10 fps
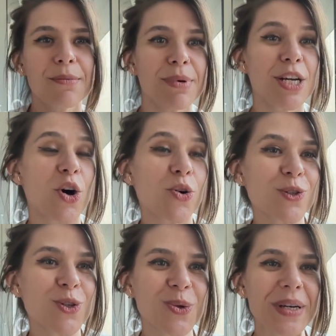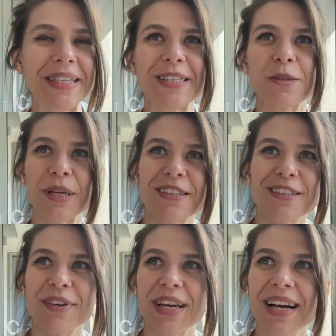But also in the space
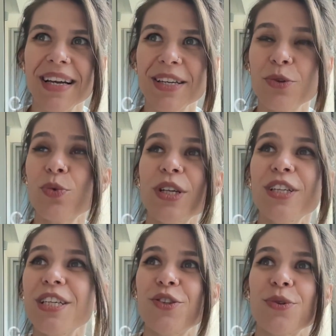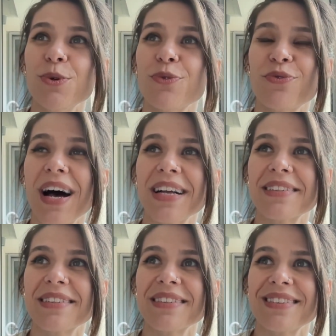of AI, you really need to move
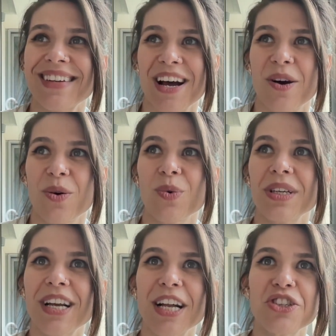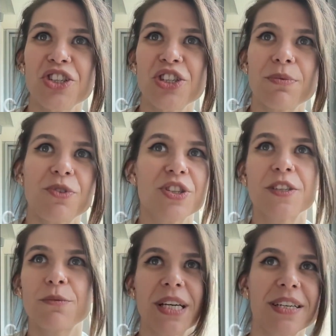fast now, not
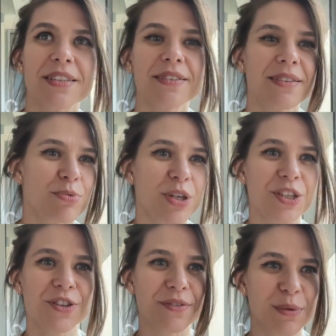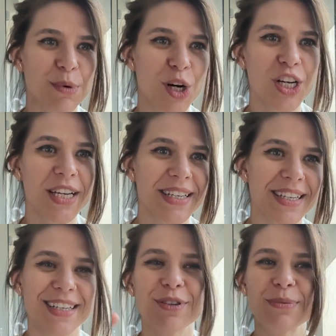just because the pressure of the market
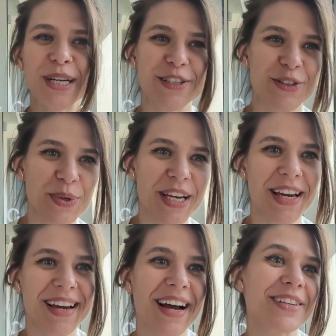and everybody's doing AI.